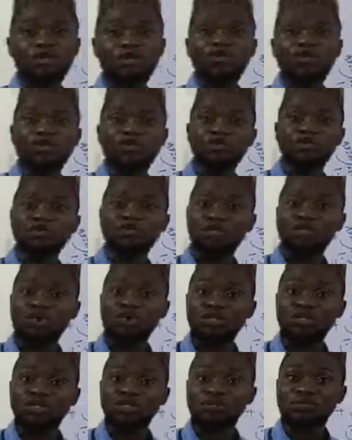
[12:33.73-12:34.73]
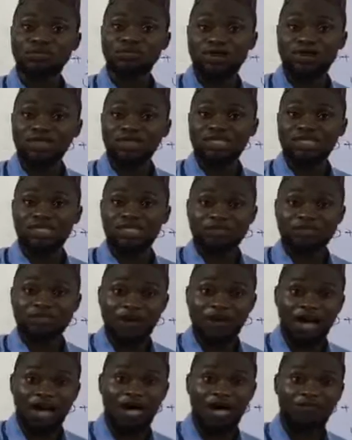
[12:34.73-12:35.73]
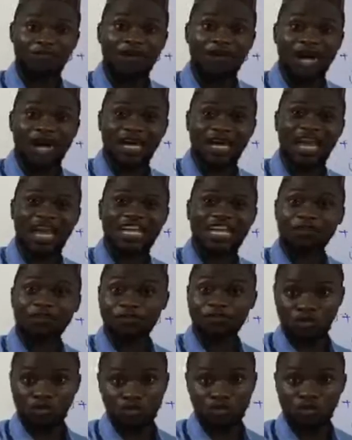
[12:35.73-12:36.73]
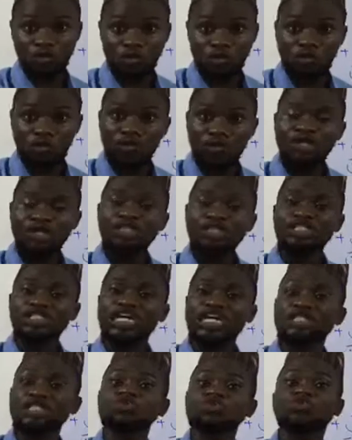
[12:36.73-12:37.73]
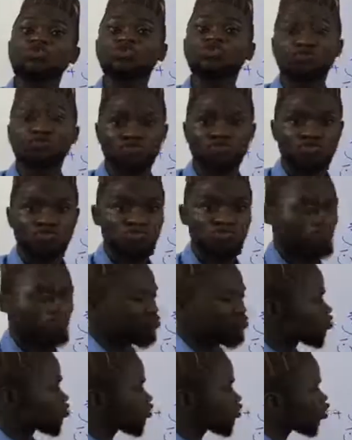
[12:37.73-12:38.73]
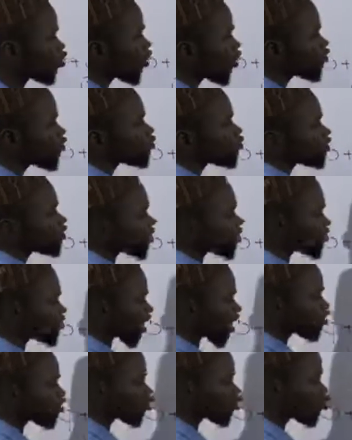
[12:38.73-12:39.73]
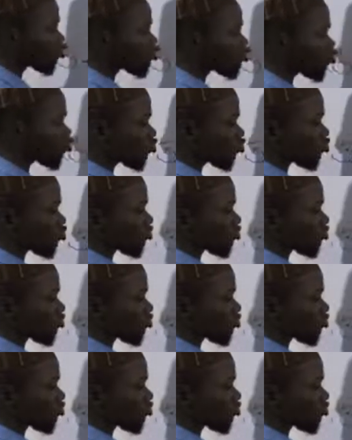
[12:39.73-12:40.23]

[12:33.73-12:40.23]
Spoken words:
it's supposed to be what? Because it is Fa'ala Yaf'alu. Yashkuku. So when you say Tashkuku,